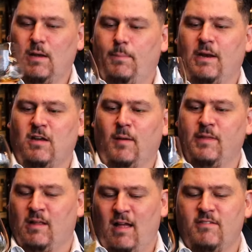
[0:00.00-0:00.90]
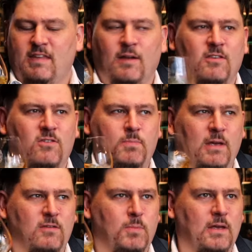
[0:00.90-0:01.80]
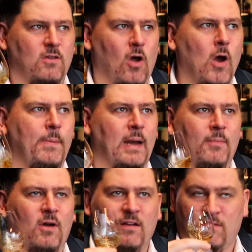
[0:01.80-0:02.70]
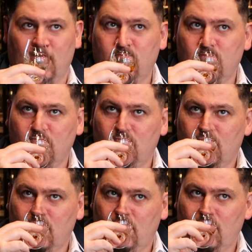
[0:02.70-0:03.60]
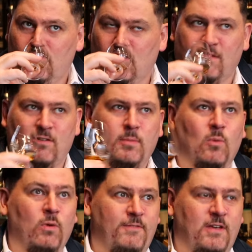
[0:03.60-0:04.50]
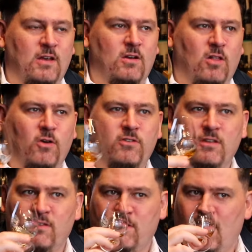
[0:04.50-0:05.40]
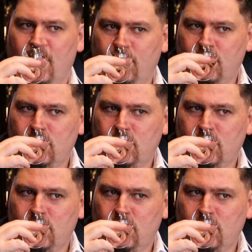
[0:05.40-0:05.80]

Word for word: Bit of time in the glass now, and this is, is, is opened up nicely. Like I said, a bit whiffy and closed at the start.